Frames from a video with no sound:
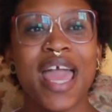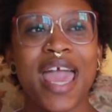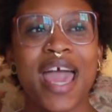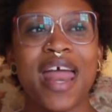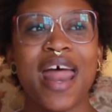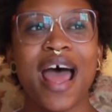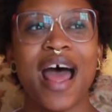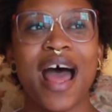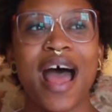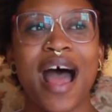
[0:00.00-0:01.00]
And
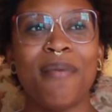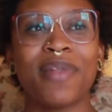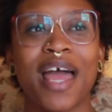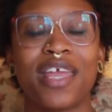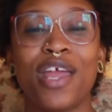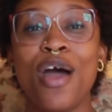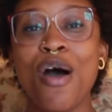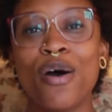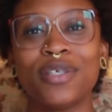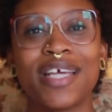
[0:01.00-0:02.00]
I'm like,
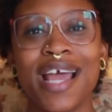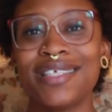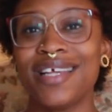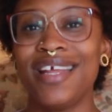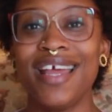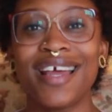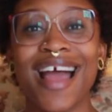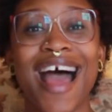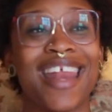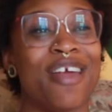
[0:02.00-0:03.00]
yo, Tanzania
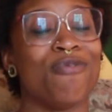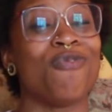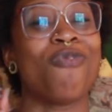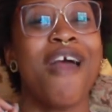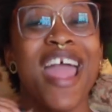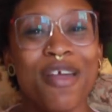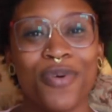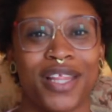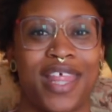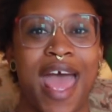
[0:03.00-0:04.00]
got it right
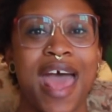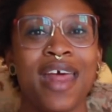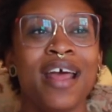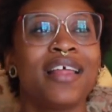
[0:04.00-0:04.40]
with that.